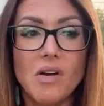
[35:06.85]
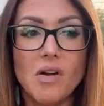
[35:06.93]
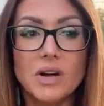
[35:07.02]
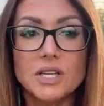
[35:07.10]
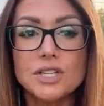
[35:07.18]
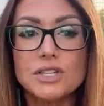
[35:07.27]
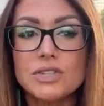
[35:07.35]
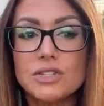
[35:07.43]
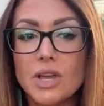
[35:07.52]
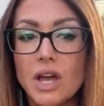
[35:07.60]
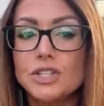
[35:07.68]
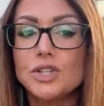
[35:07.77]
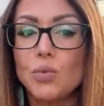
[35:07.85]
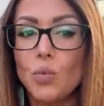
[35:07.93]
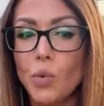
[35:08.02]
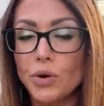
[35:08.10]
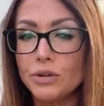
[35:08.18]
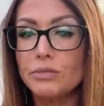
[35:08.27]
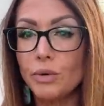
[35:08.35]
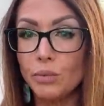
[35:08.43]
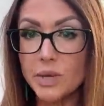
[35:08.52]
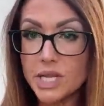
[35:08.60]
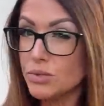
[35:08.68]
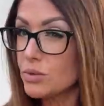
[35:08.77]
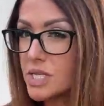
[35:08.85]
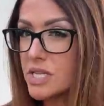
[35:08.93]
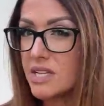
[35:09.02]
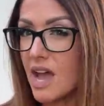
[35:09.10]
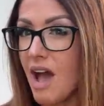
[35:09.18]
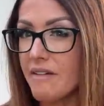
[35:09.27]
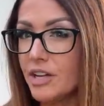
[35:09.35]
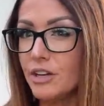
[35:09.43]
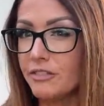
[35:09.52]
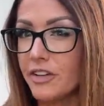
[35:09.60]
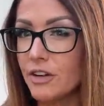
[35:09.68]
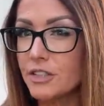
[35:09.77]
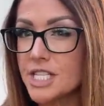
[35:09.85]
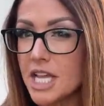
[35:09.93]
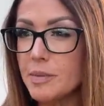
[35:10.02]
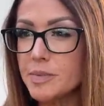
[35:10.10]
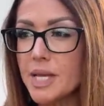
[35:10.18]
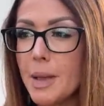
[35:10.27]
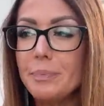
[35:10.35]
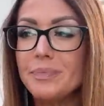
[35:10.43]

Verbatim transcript: are such wonderful resources to have at your fingertips.